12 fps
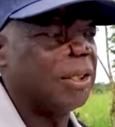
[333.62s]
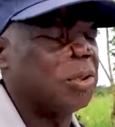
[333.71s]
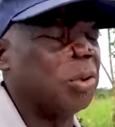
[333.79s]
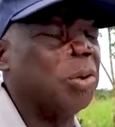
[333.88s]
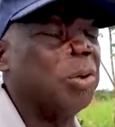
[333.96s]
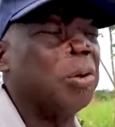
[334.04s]

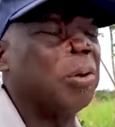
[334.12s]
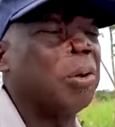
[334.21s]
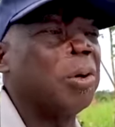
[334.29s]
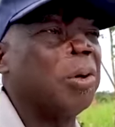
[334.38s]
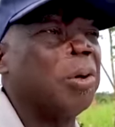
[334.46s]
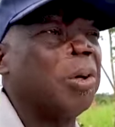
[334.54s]
to
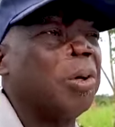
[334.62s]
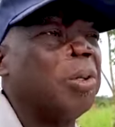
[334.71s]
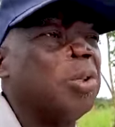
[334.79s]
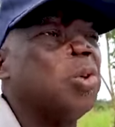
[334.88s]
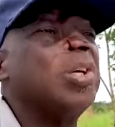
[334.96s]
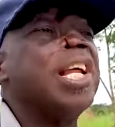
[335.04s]

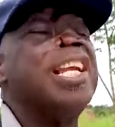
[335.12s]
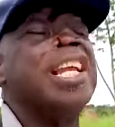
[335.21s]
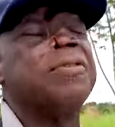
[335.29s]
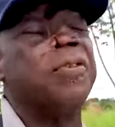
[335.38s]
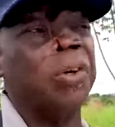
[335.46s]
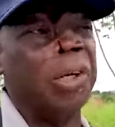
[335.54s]
do the
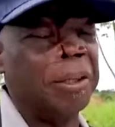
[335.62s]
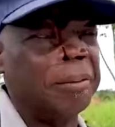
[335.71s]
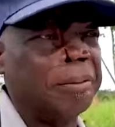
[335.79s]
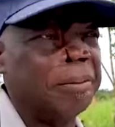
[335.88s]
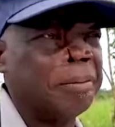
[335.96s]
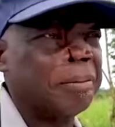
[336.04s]
needful.
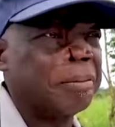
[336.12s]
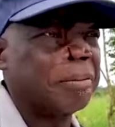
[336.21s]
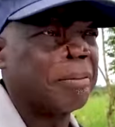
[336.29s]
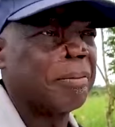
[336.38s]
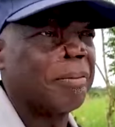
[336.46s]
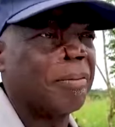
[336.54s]

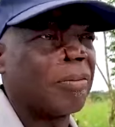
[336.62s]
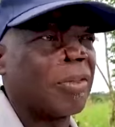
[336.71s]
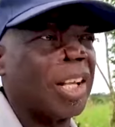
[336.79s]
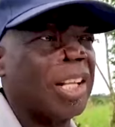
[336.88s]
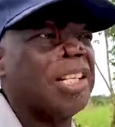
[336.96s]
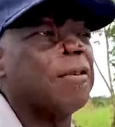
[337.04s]

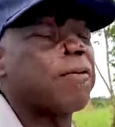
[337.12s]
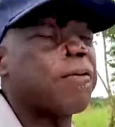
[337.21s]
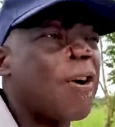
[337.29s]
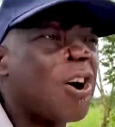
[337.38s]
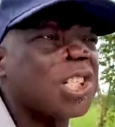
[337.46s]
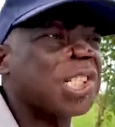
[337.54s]
The
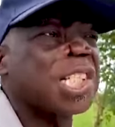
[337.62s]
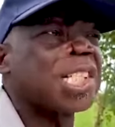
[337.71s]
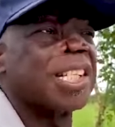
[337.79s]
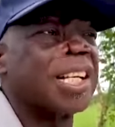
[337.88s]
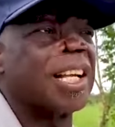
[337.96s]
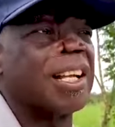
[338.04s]

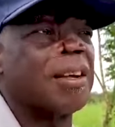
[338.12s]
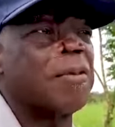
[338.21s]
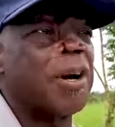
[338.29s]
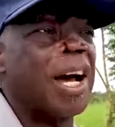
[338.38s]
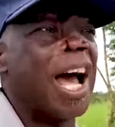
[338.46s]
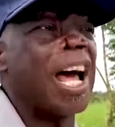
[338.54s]
first
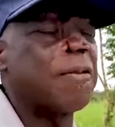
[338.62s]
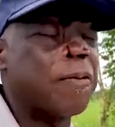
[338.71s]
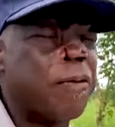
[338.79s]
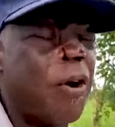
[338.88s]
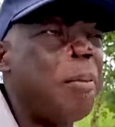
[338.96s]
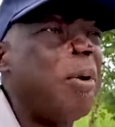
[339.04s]
and
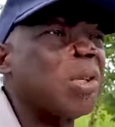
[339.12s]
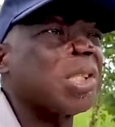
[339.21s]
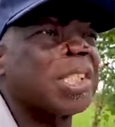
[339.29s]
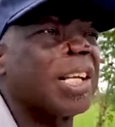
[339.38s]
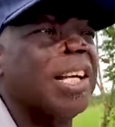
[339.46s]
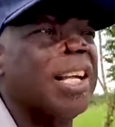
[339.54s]

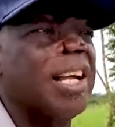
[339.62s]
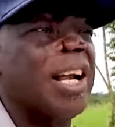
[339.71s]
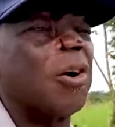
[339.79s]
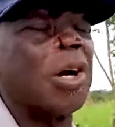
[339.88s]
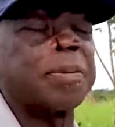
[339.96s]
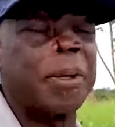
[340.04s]
foremost
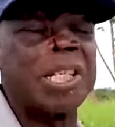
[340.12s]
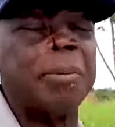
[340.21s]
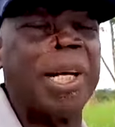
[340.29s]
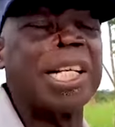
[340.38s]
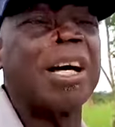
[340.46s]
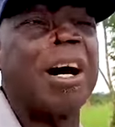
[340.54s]

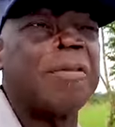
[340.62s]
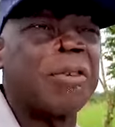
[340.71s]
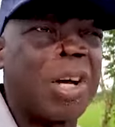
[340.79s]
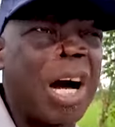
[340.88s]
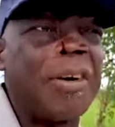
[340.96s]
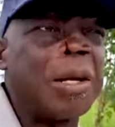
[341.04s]
responsibility
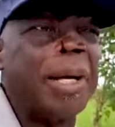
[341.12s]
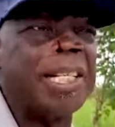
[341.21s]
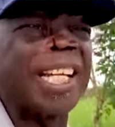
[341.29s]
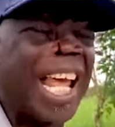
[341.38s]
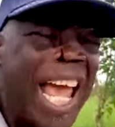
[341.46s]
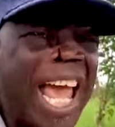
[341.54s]
of
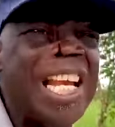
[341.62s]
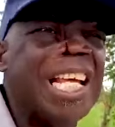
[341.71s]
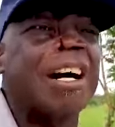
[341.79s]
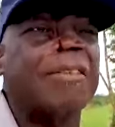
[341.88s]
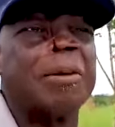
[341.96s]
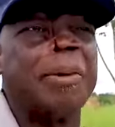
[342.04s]
government, any
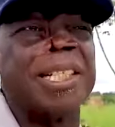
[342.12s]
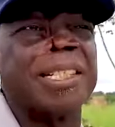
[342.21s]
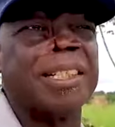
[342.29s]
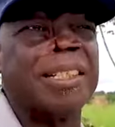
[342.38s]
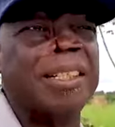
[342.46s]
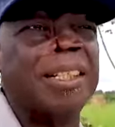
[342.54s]
government,
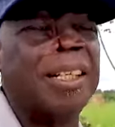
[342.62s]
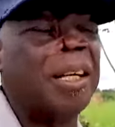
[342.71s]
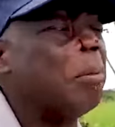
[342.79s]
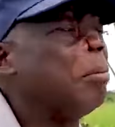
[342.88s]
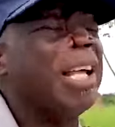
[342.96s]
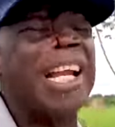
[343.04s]

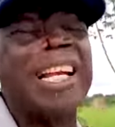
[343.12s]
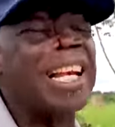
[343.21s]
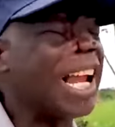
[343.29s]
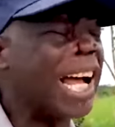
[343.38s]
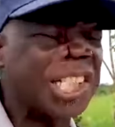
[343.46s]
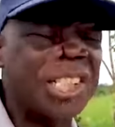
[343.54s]
be it at the
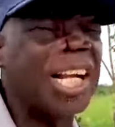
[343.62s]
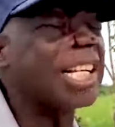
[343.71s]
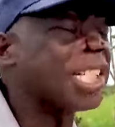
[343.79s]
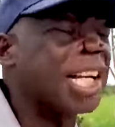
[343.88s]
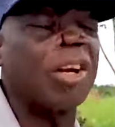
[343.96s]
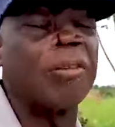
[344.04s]

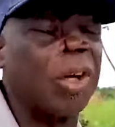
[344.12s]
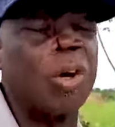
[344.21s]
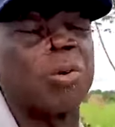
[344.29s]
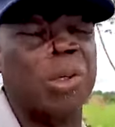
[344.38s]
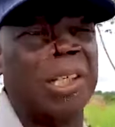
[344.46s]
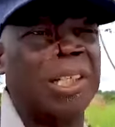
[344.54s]
national, state, or
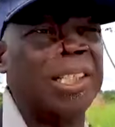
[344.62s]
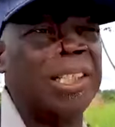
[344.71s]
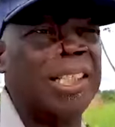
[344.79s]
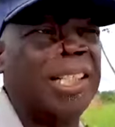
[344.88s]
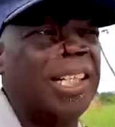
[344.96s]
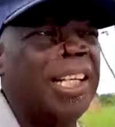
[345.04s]
local,
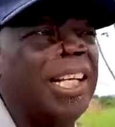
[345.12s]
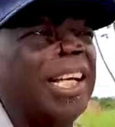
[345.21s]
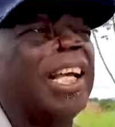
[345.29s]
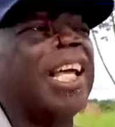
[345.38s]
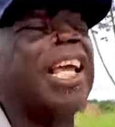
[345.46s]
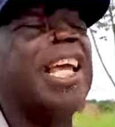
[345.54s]

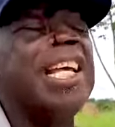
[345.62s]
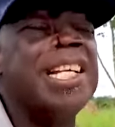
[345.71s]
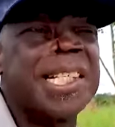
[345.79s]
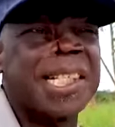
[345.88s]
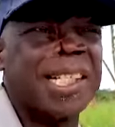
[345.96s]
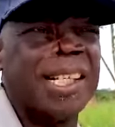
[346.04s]

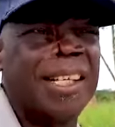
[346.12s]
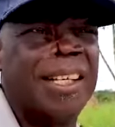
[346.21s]
is